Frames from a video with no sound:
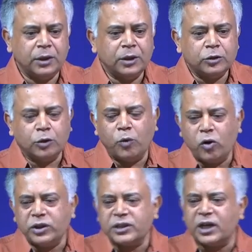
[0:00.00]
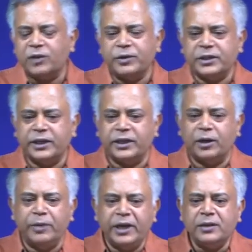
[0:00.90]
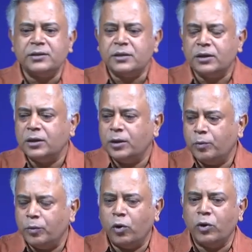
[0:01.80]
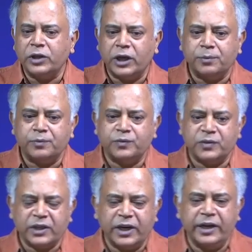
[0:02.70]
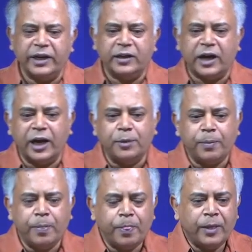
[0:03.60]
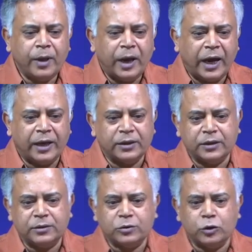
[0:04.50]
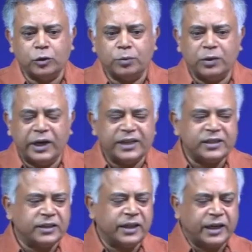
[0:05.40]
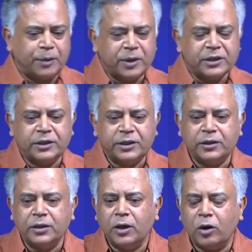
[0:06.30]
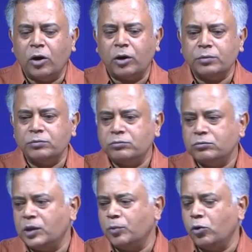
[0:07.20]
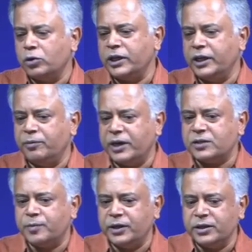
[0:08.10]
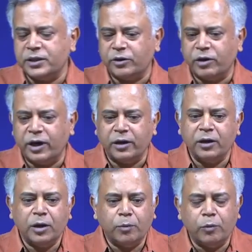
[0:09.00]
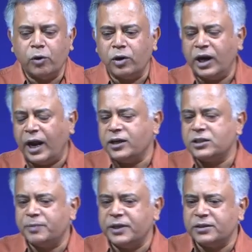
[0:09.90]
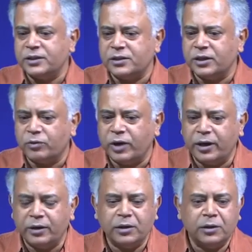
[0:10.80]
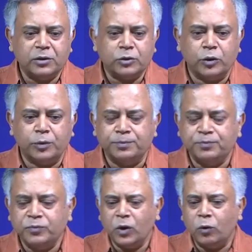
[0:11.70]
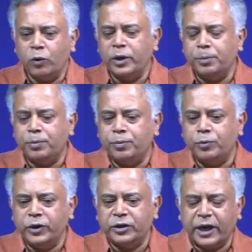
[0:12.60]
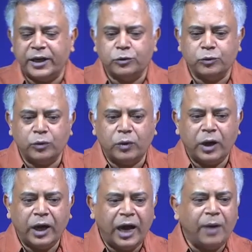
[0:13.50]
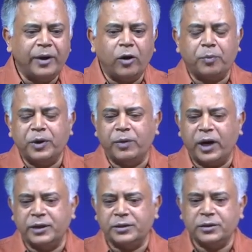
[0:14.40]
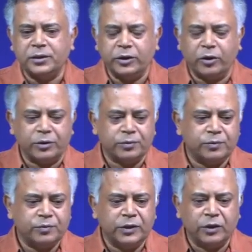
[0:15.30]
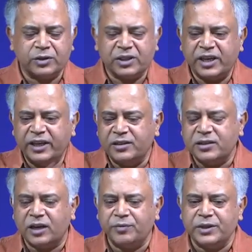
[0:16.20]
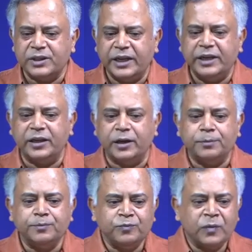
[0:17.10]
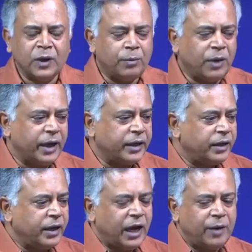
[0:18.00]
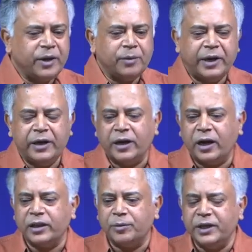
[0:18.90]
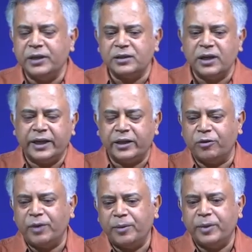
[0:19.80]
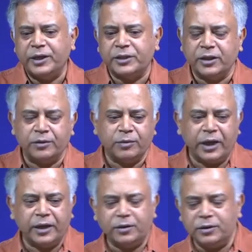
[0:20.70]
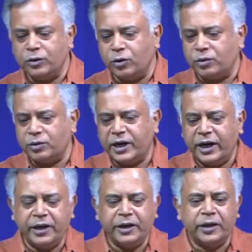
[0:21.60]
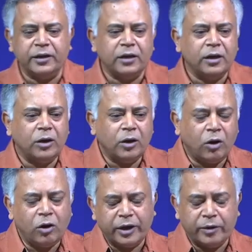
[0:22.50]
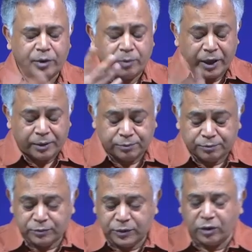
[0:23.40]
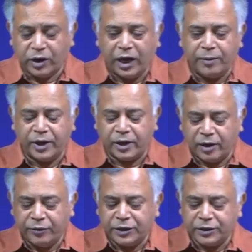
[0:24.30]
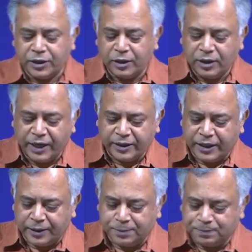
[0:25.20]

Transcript: So, more the surface area means more the screening time, and so lesser the capacity, or the more the investment is required, more land space is required. So, we try to have an optimized your screen surface area by having many other means, like your vibration, by your gradient, or even by your having curvature like that.